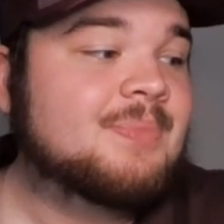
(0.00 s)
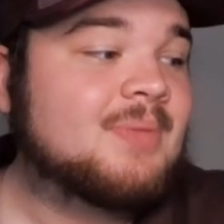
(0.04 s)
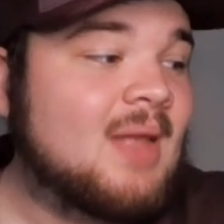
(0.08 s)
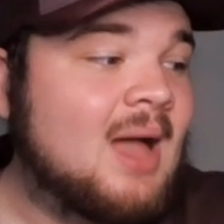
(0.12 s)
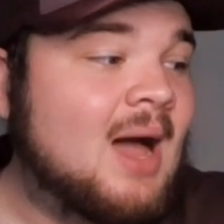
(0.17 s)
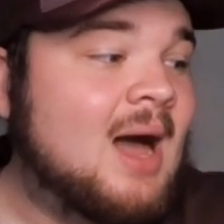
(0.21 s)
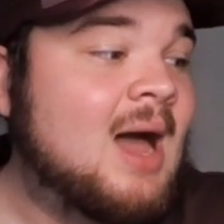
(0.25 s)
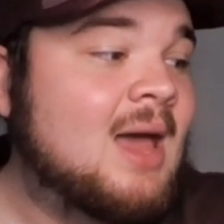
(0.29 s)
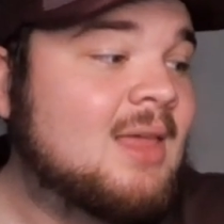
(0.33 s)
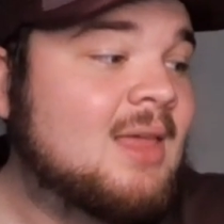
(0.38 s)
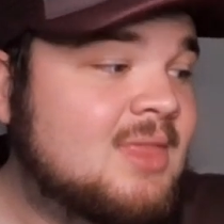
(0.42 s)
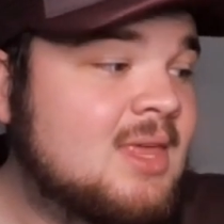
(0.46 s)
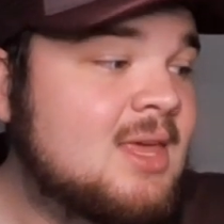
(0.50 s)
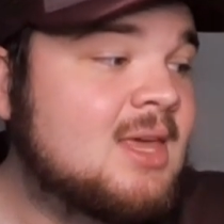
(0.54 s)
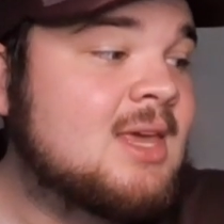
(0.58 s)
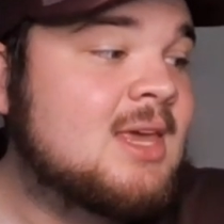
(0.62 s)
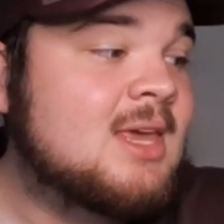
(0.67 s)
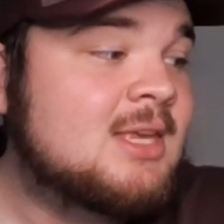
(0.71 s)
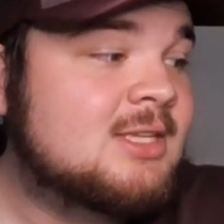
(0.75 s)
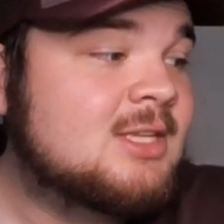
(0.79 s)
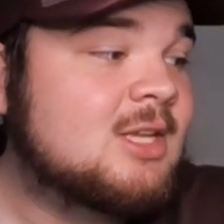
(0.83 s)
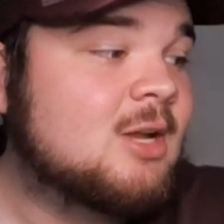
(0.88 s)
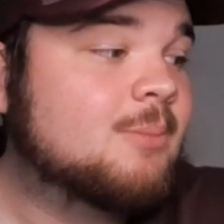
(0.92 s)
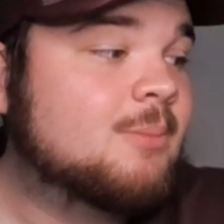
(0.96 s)
I think
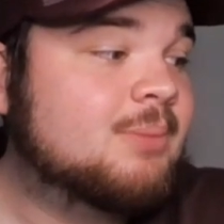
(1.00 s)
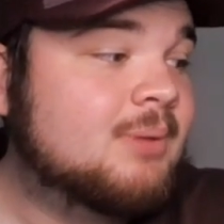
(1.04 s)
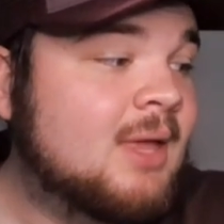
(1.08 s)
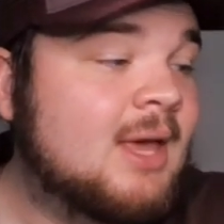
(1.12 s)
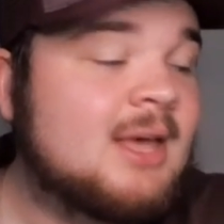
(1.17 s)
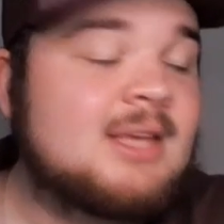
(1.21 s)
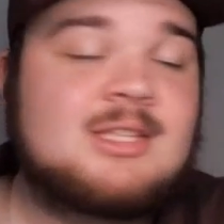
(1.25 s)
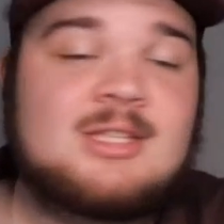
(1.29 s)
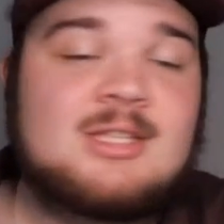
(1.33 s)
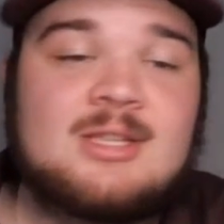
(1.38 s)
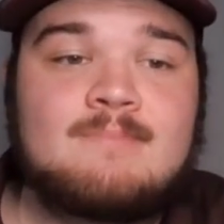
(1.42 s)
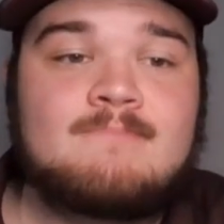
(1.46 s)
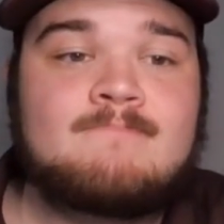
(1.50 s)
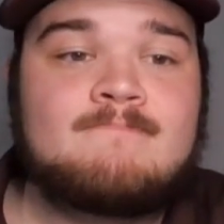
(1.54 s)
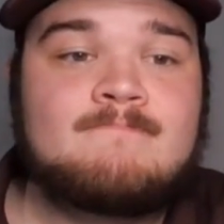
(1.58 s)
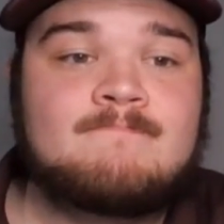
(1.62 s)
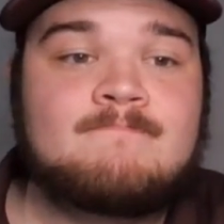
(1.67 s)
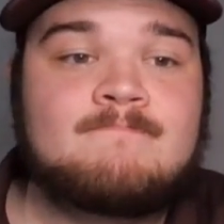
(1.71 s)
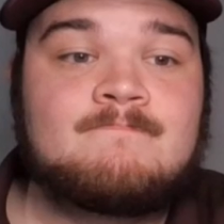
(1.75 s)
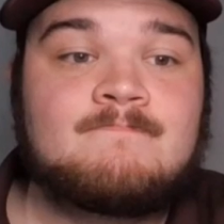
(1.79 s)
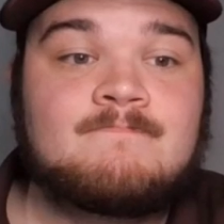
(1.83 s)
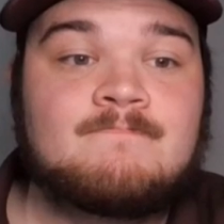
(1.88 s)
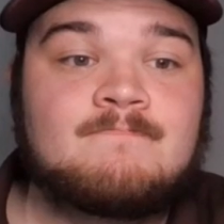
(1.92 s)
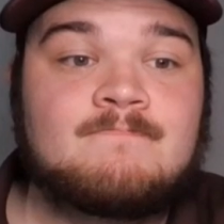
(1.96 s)
he's going to play some
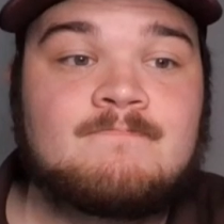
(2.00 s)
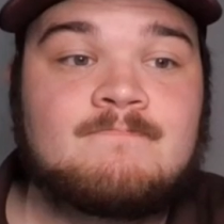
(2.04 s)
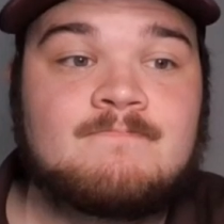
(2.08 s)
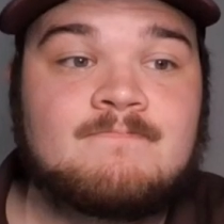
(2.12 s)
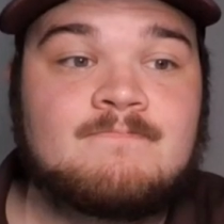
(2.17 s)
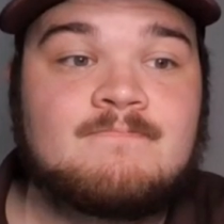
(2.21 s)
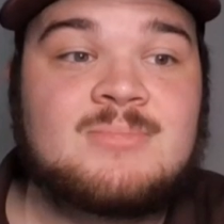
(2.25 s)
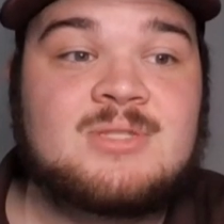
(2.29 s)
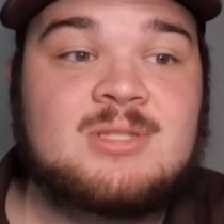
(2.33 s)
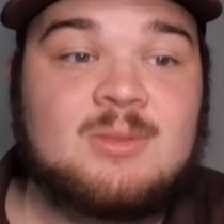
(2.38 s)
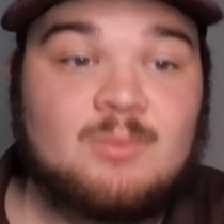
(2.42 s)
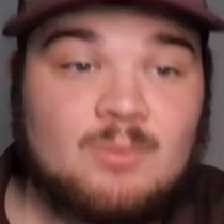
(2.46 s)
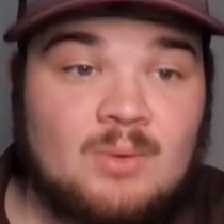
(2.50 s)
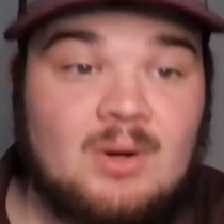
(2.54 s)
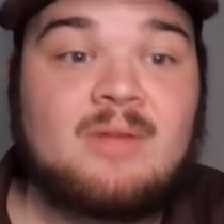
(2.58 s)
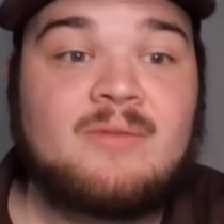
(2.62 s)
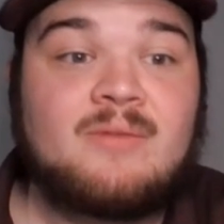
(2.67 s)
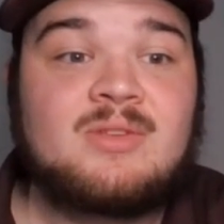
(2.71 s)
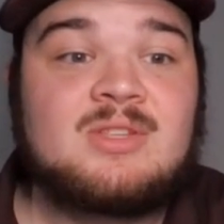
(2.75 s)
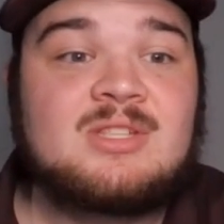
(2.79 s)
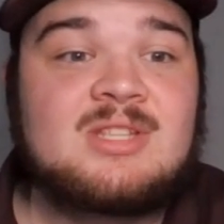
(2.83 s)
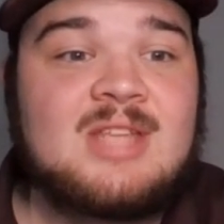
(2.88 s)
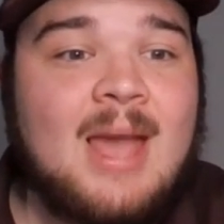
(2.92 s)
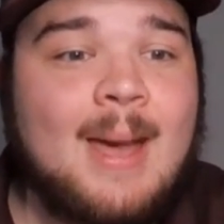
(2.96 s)

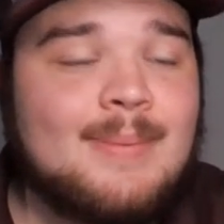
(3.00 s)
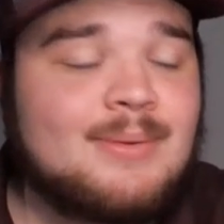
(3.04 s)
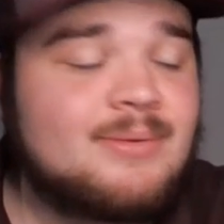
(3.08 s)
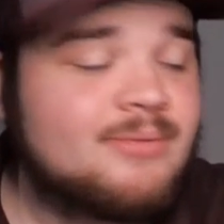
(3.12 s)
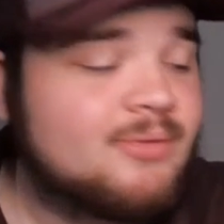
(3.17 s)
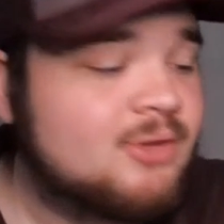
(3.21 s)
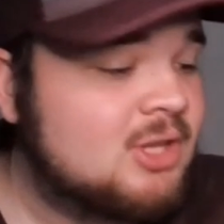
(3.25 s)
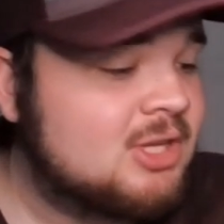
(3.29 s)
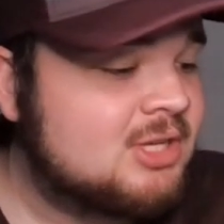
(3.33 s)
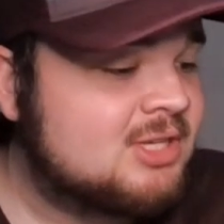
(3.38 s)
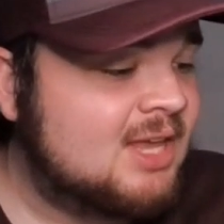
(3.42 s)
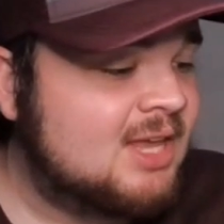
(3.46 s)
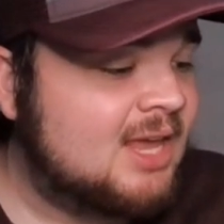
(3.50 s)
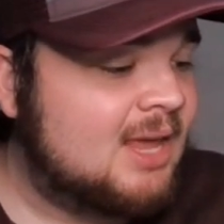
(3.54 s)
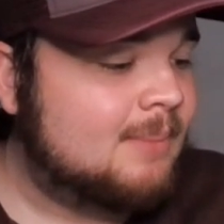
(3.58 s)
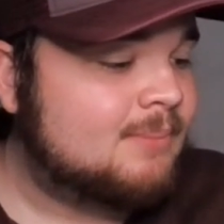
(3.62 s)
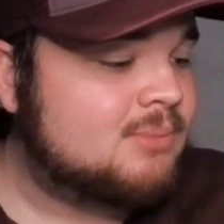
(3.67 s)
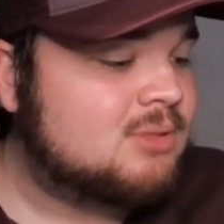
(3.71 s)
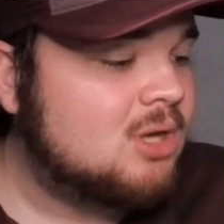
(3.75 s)
relevant snaps for this team.